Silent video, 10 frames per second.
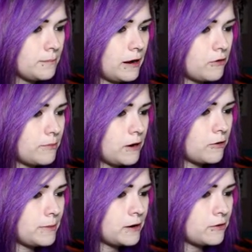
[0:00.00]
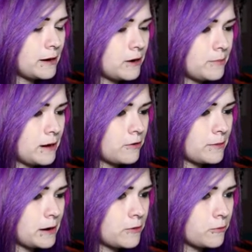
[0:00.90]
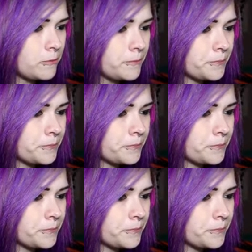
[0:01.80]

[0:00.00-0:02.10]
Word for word: Barrel, barrel, barrel, barrel, barrel, barrel.